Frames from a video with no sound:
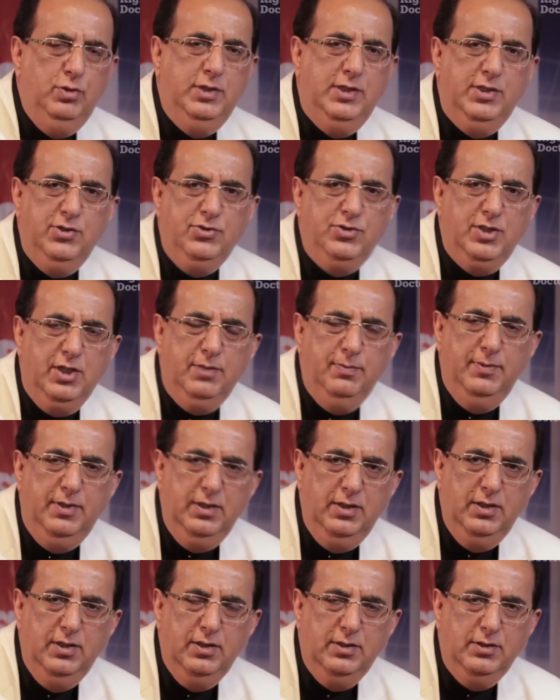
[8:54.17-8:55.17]
ladies and
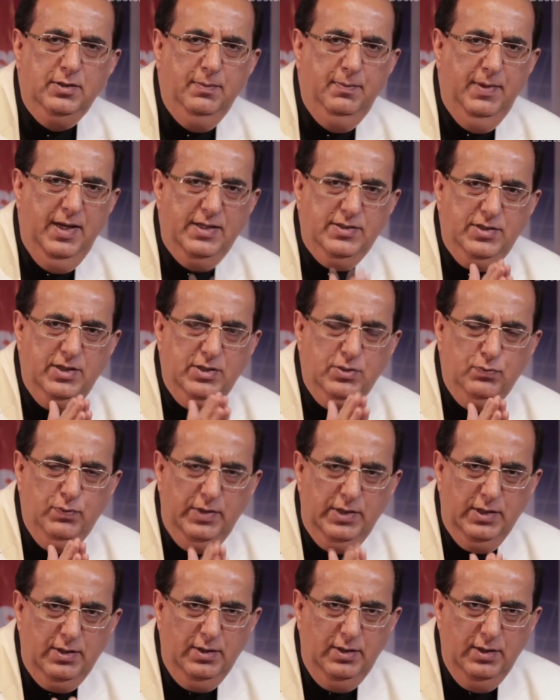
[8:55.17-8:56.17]
gentlemen, the message is
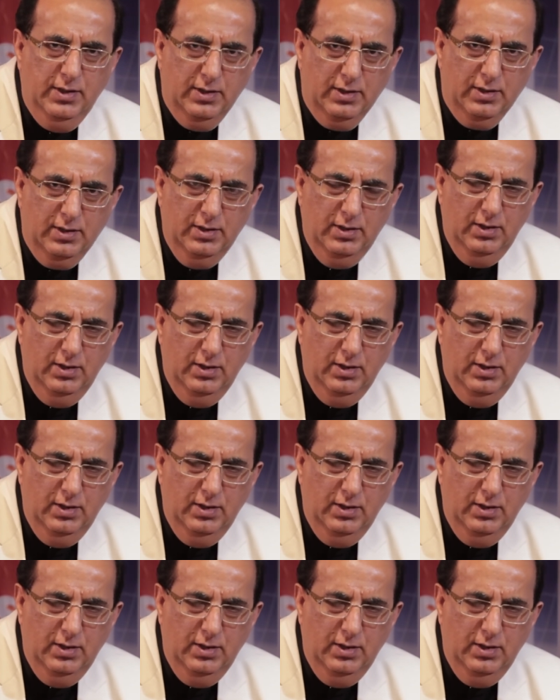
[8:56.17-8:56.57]
very clear.